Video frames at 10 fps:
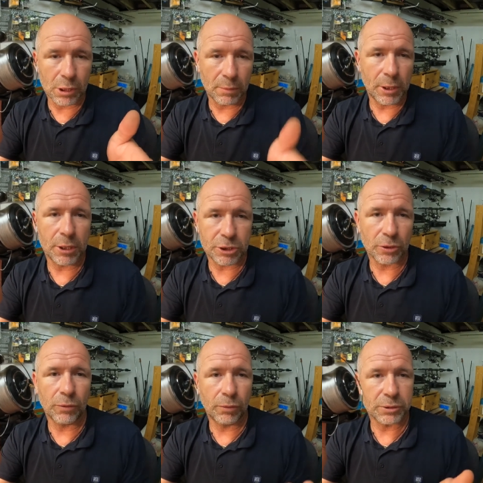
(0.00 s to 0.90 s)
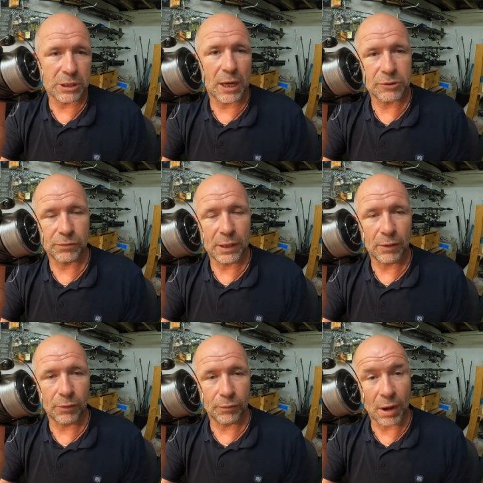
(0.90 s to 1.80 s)
commercial size
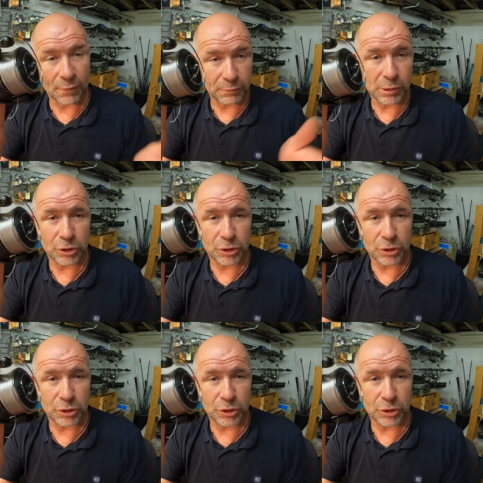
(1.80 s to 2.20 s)
reel, right from